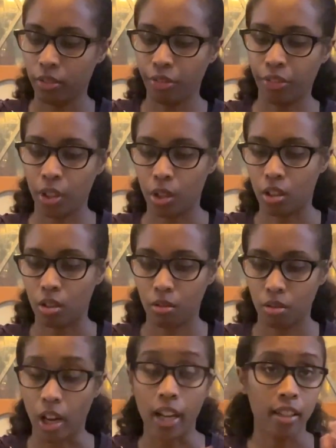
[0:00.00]
for
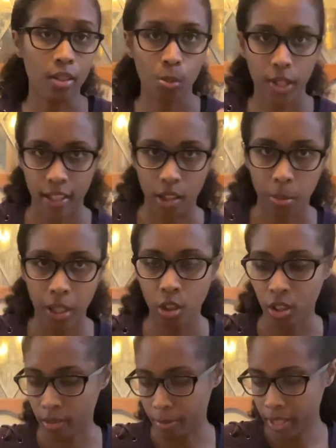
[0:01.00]
us, we celebrate
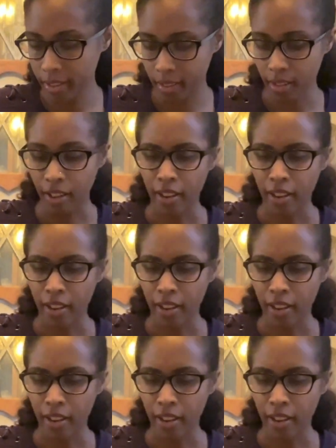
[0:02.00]
Christmas,